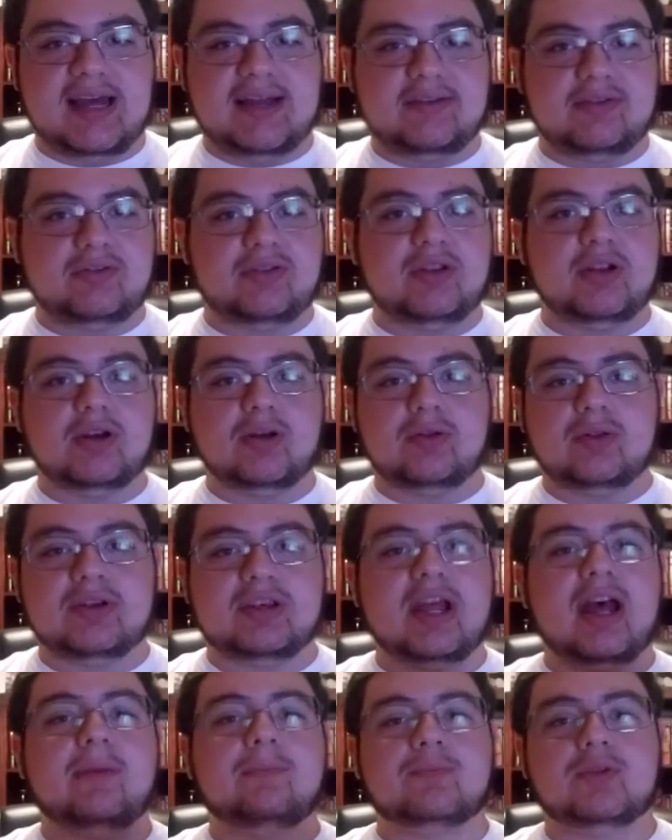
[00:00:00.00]
at, the
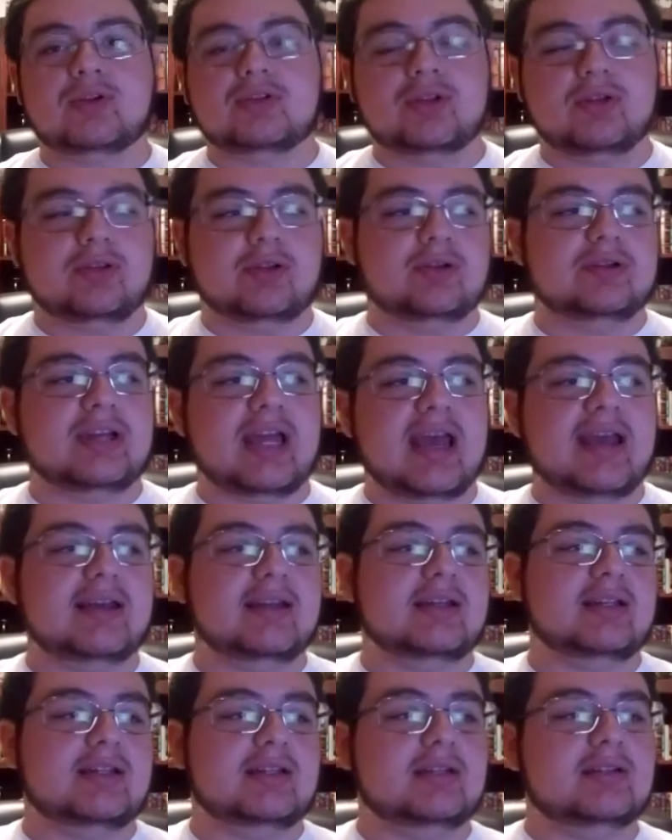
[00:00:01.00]
temple to their
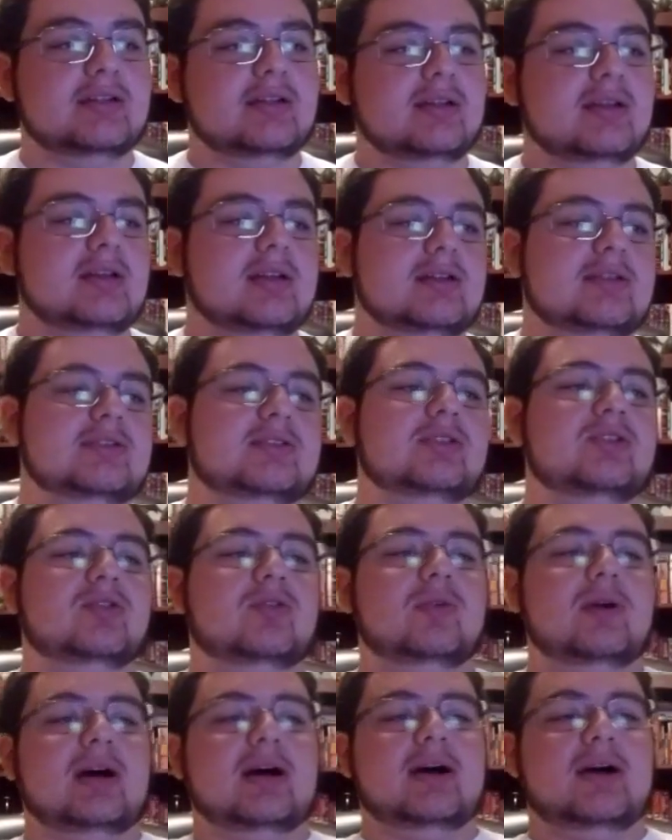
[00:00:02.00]
deity
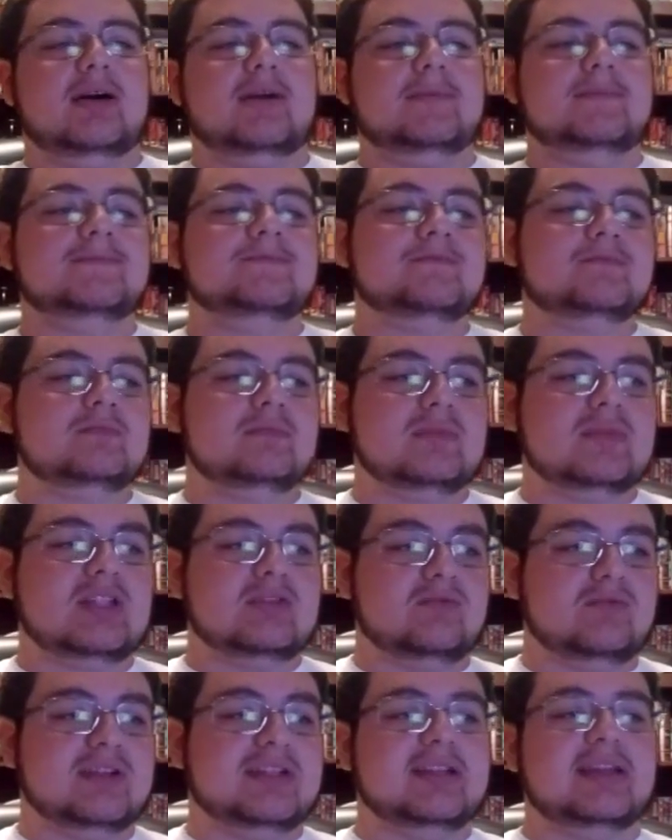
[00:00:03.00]
to
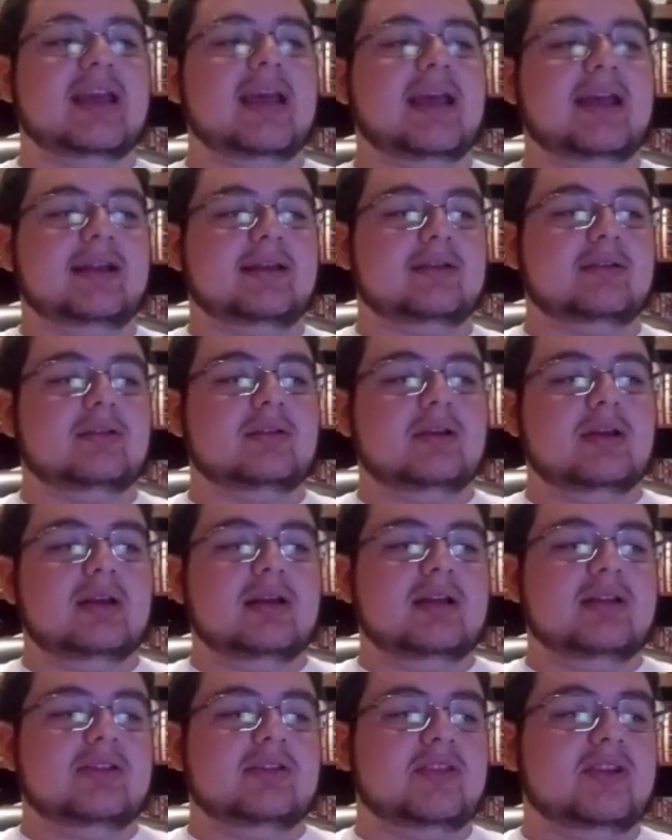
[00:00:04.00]
regain
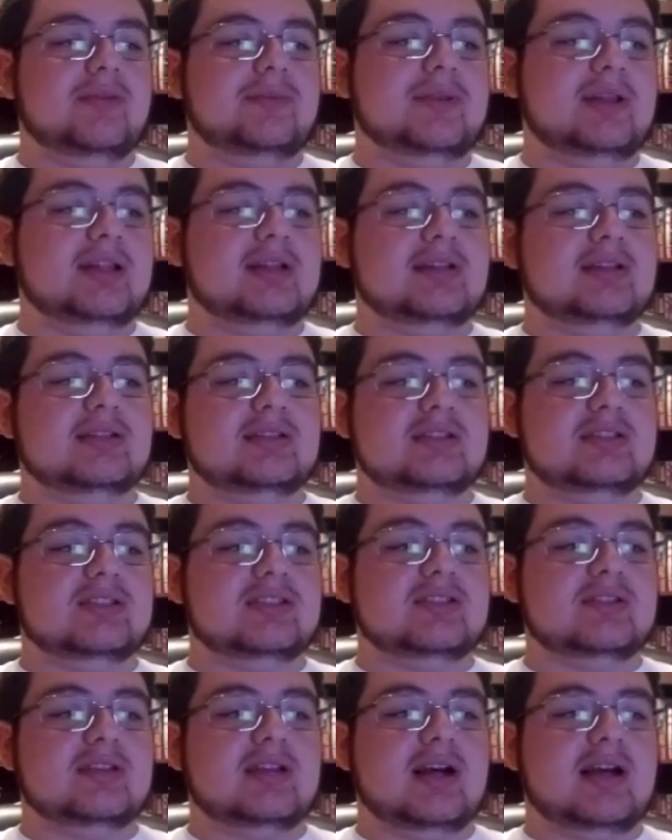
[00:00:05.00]
the abilities
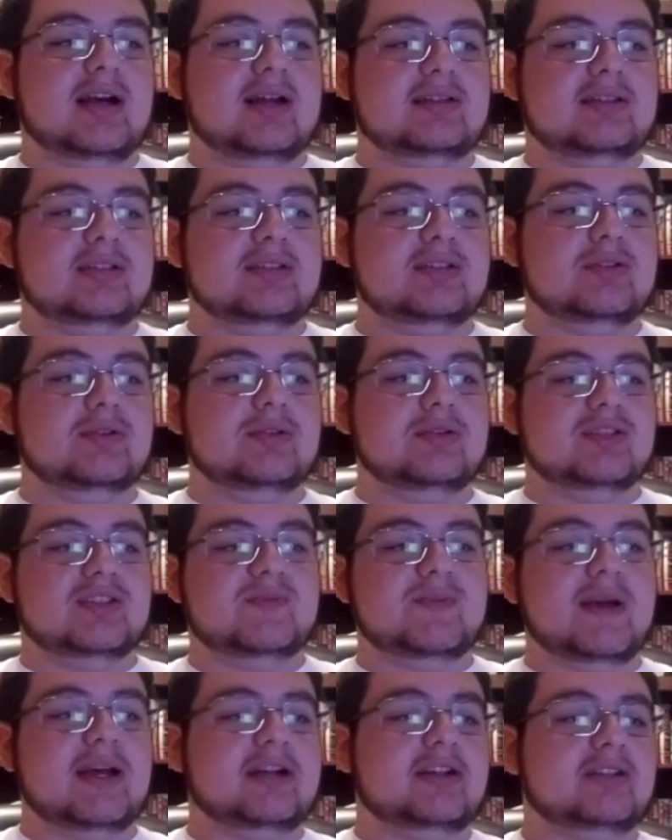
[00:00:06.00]
to do their
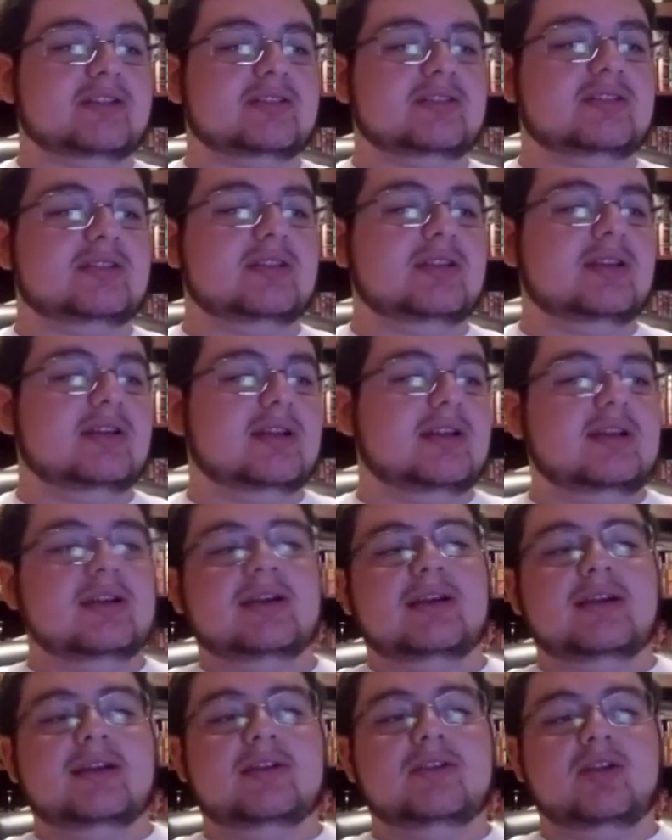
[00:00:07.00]
spells.
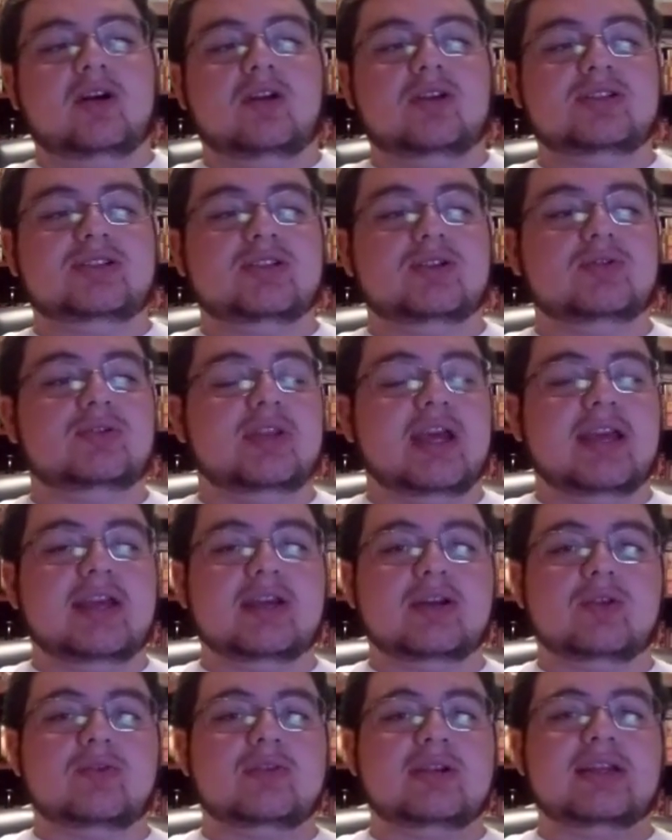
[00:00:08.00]
And also, they
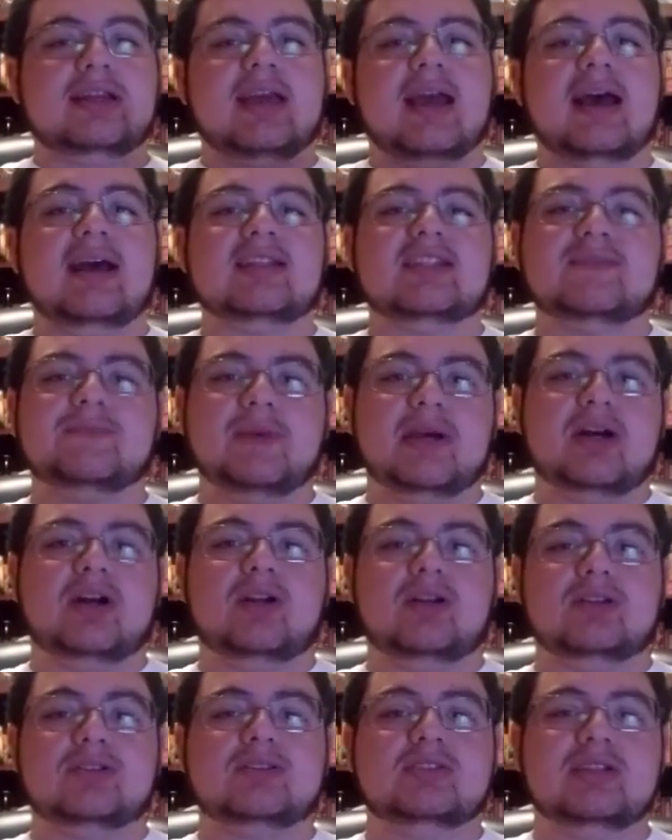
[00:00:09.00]
can only cast
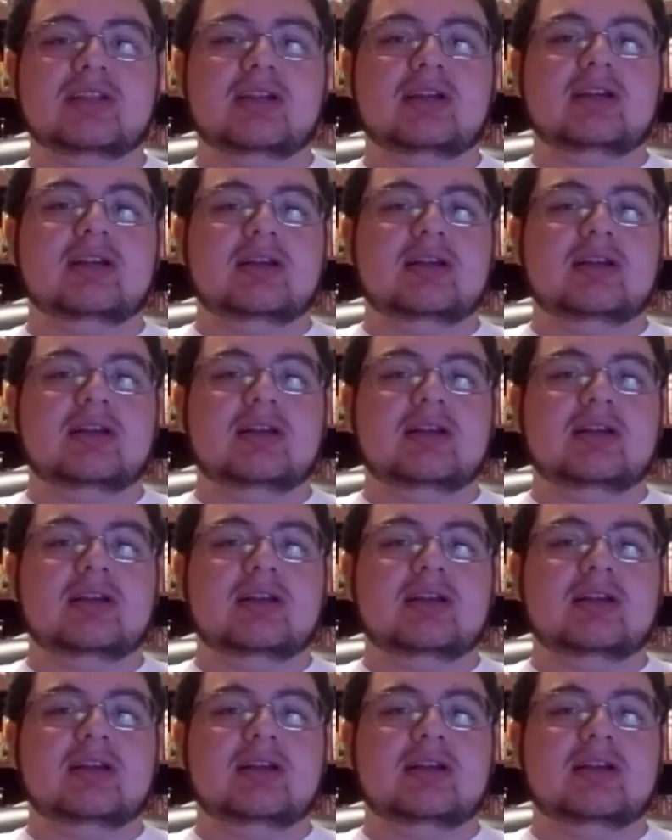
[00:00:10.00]
spells